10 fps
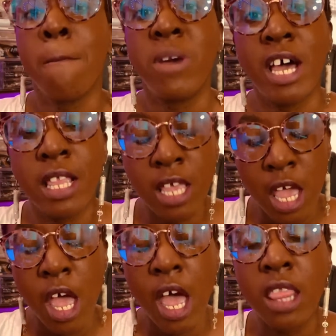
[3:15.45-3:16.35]
But
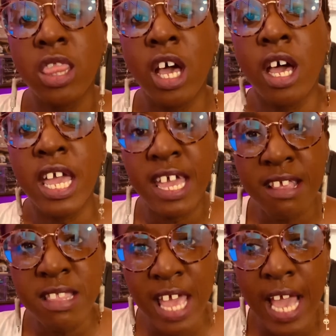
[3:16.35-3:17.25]
the
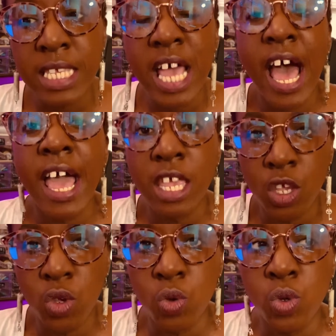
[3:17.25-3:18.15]
index I
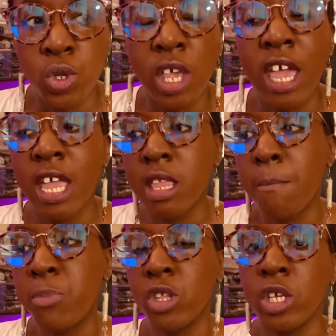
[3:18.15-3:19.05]
use in
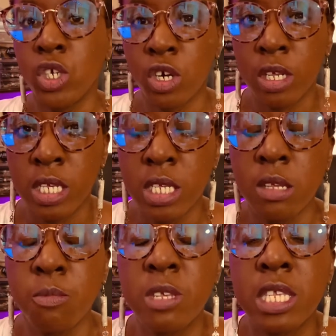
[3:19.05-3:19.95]
the bullet journal
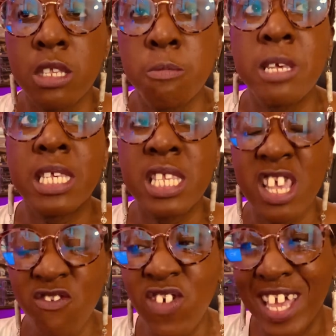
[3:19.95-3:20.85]
system
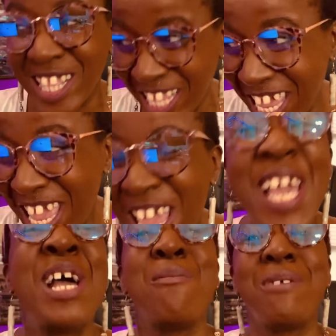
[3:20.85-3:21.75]
specifically
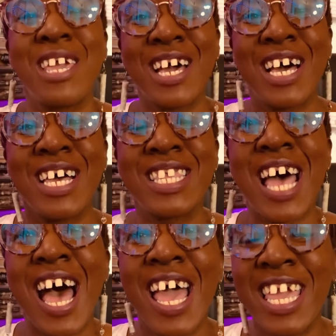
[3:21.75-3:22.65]
because
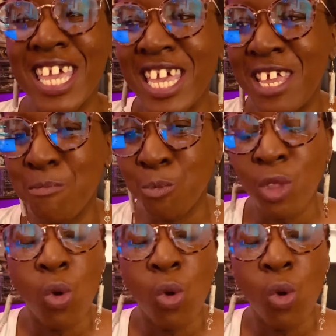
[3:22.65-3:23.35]
I can,